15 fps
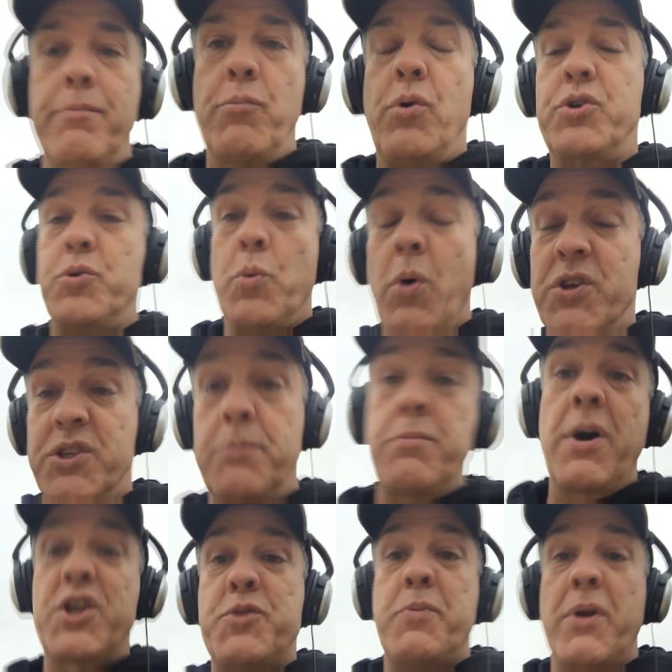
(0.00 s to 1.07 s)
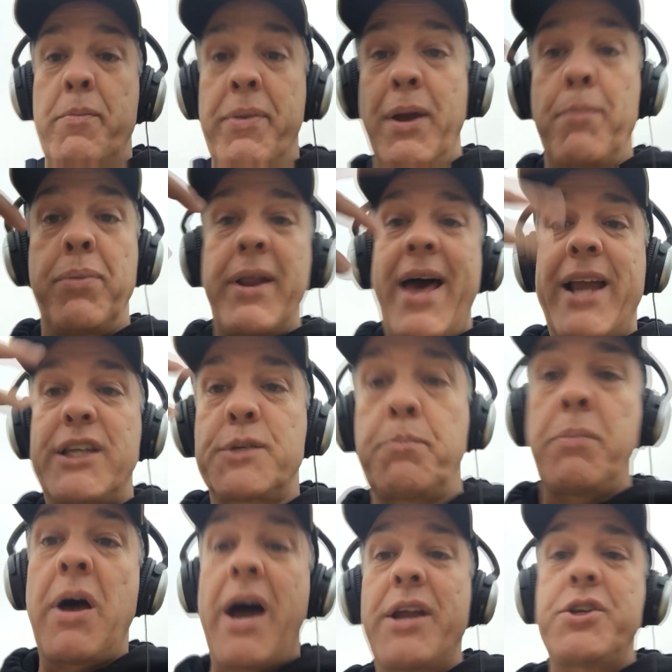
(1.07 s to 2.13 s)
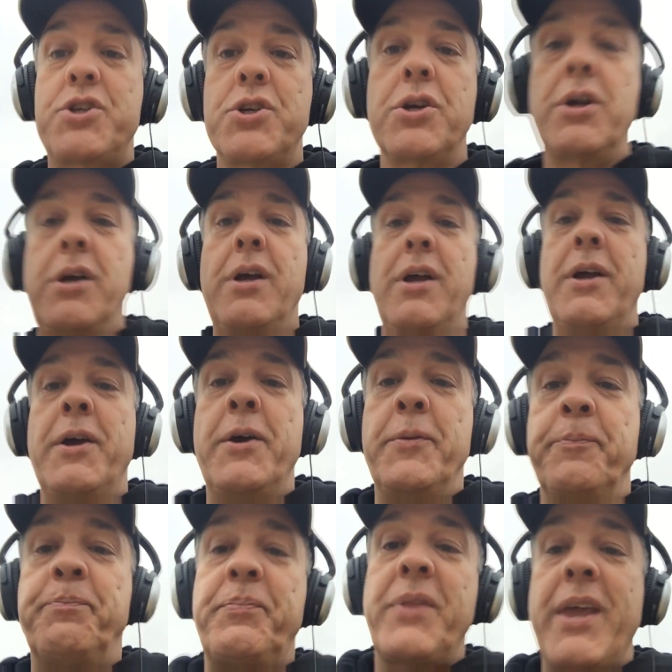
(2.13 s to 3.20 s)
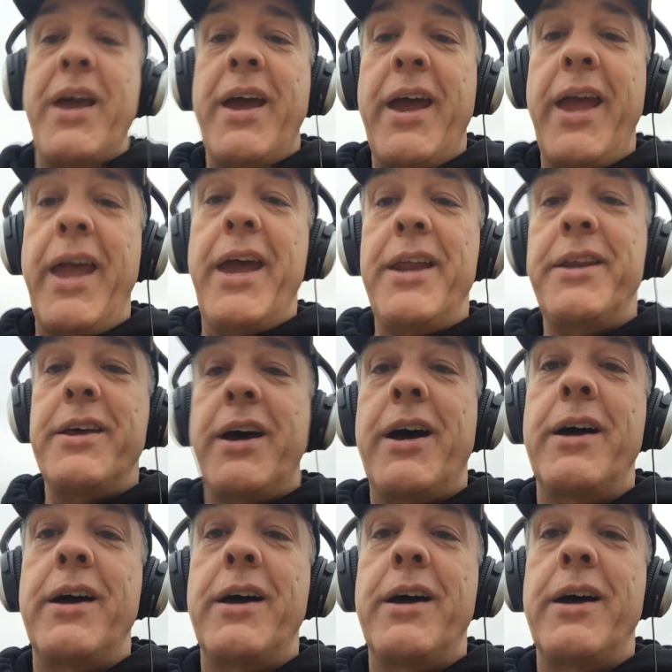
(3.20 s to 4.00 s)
which wasn't much but a big black splotch. And